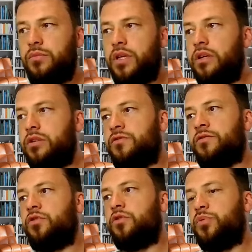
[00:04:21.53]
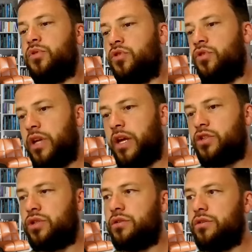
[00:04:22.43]
because for the
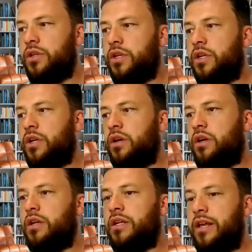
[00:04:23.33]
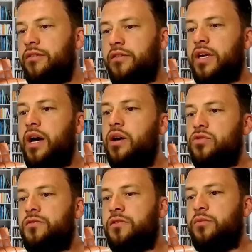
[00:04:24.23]
procreation, Uh, eleventh
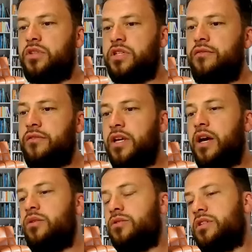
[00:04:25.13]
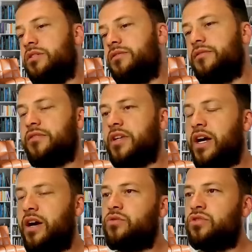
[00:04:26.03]
house from the seventh house is the fifth
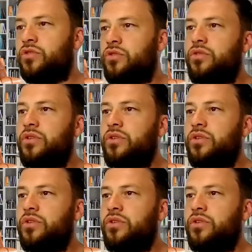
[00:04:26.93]
house. So